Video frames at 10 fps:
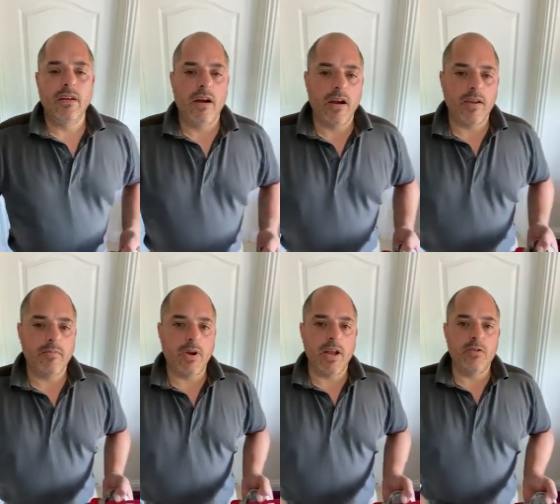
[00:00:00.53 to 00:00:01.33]
Hi,
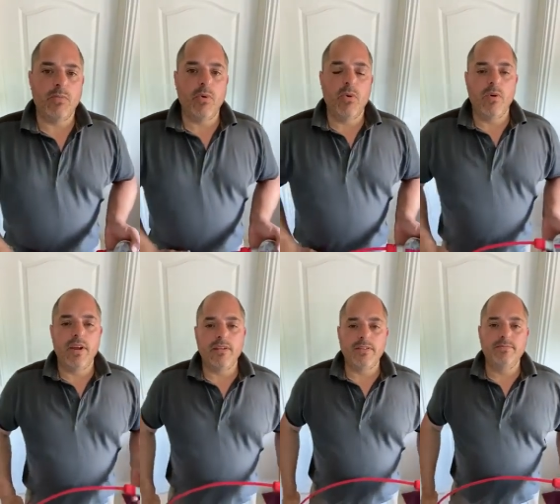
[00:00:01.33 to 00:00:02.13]
my name's Paul
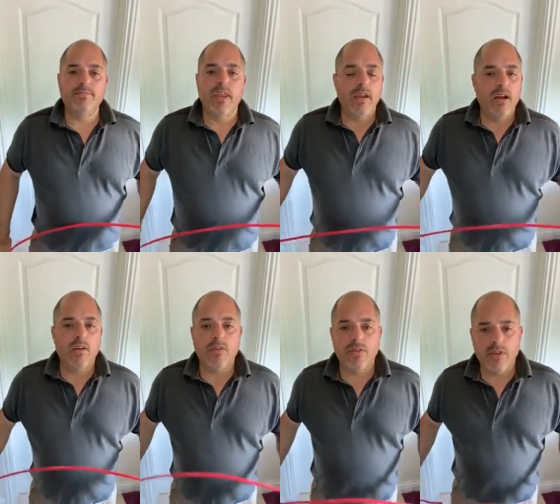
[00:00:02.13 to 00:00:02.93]
Hawkins.
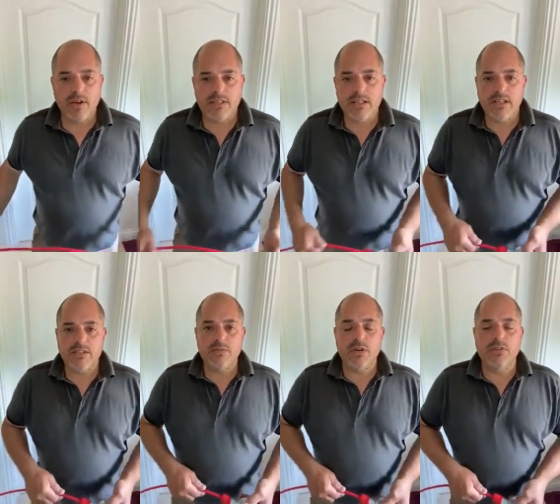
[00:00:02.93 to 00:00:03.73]
I've got 30
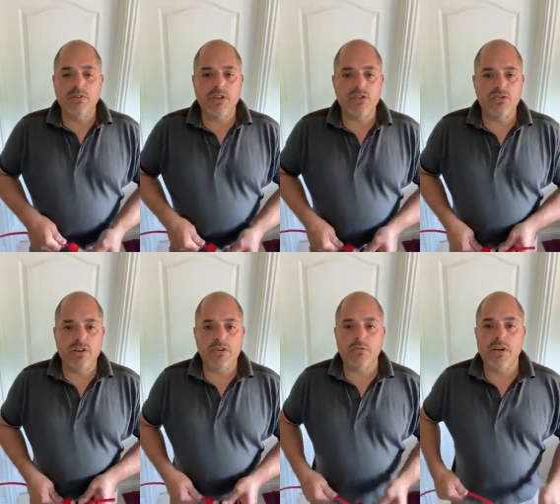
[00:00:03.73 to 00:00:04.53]
years worth of
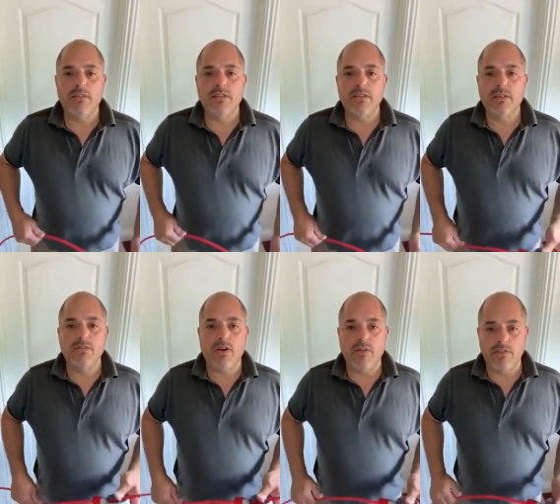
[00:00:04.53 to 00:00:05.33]
industry experience in the
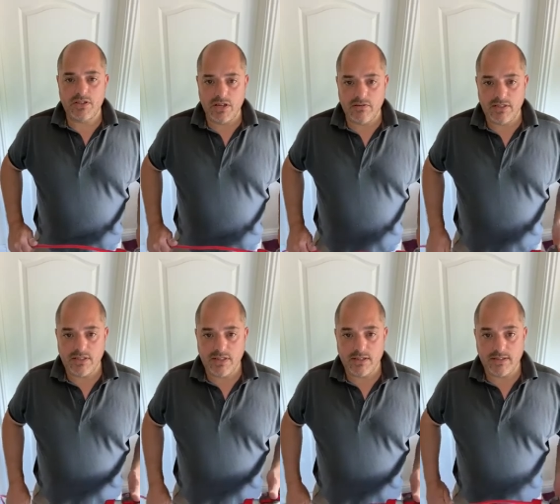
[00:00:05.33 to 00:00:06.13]
fire and security
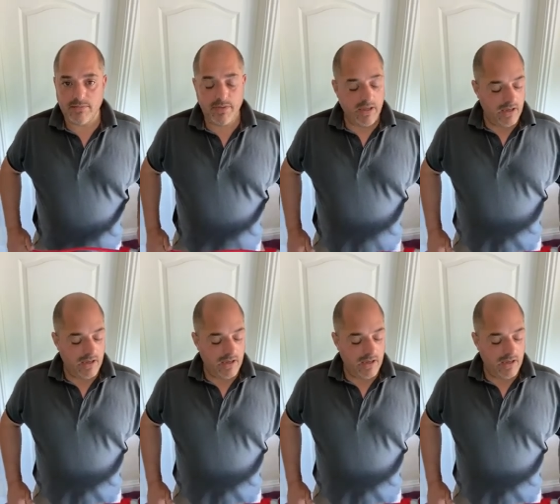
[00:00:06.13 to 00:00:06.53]
sector,